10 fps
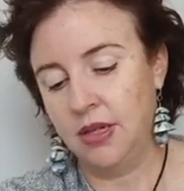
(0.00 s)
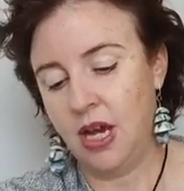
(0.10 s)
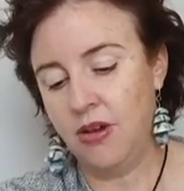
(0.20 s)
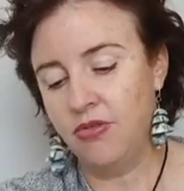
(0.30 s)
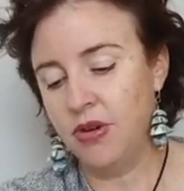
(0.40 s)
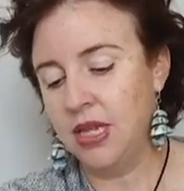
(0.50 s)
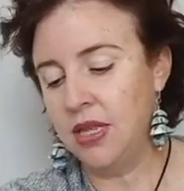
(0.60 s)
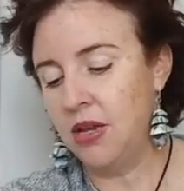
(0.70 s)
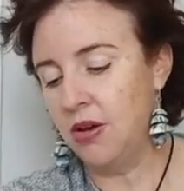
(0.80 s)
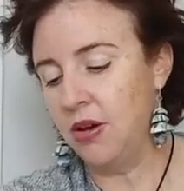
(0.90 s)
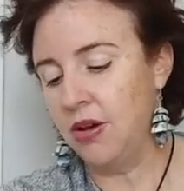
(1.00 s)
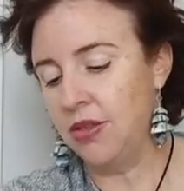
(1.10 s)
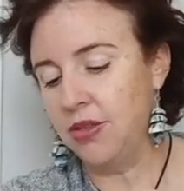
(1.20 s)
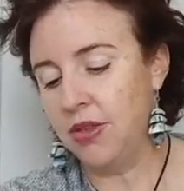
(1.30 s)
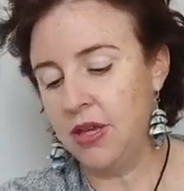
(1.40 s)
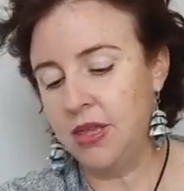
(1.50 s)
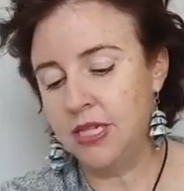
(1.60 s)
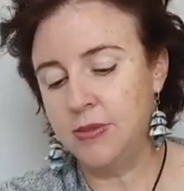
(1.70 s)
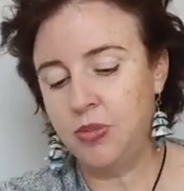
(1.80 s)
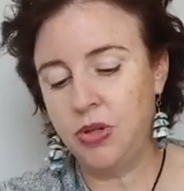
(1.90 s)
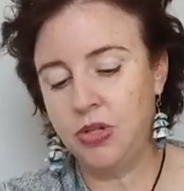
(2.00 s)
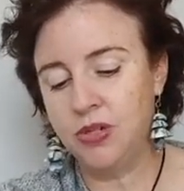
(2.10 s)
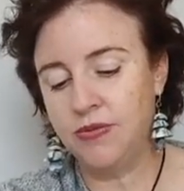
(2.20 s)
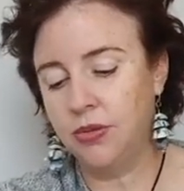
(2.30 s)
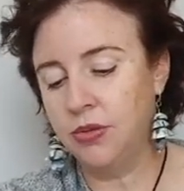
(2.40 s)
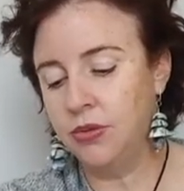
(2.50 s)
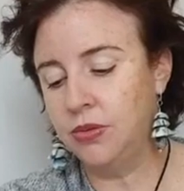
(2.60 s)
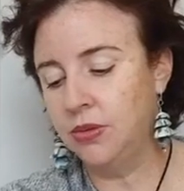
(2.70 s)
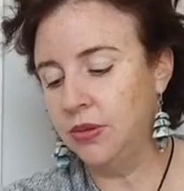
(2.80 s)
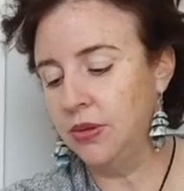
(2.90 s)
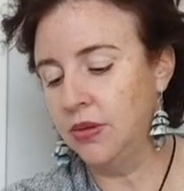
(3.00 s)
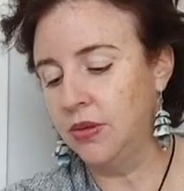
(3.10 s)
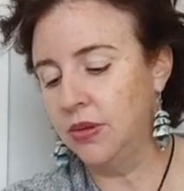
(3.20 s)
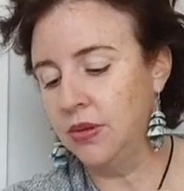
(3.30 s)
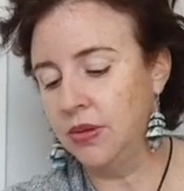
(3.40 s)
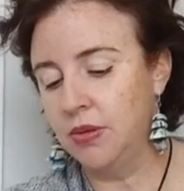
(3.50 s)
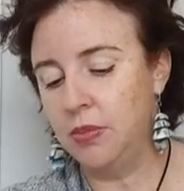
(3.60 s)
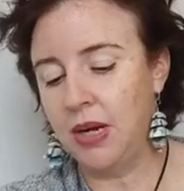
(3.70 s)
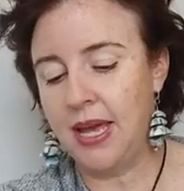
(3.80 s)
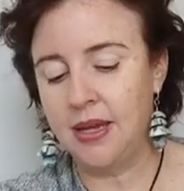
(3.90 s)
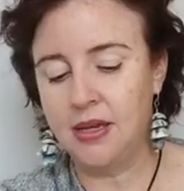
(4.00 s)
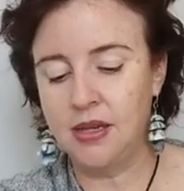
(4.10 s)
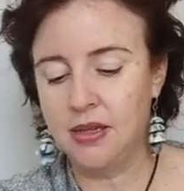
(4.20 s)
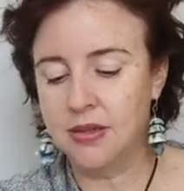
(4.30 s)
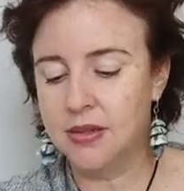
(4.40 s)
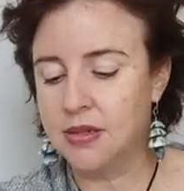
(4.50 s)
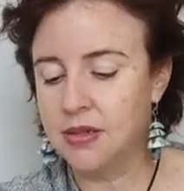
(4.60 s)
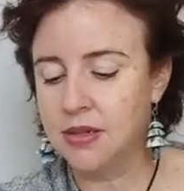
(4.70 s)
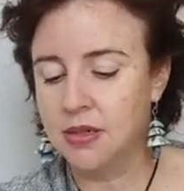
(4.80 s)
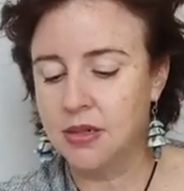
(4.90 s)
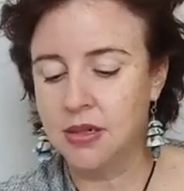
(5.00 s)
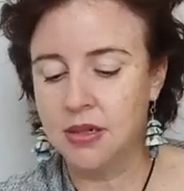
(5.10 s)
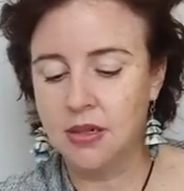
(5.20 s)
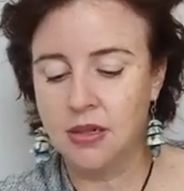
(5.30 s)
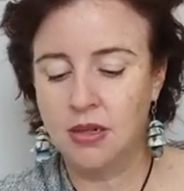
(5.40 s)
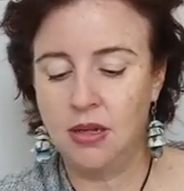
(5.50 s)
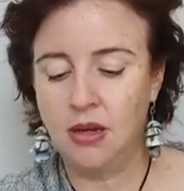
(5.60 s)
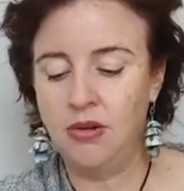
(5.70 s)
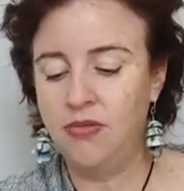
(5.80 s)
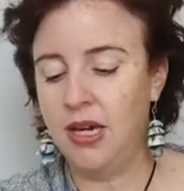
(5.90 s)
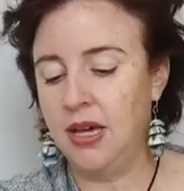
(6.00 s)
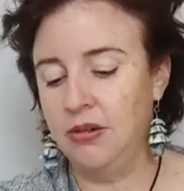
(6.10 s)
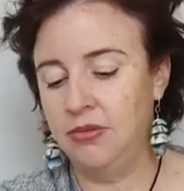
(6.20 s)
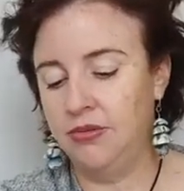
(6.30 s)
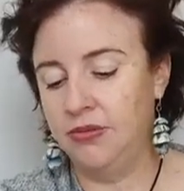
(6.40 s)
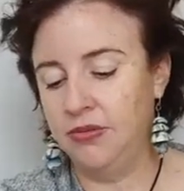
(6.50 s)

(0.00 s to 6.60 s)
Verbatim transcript: covering the earth in this beautiful blanket of love.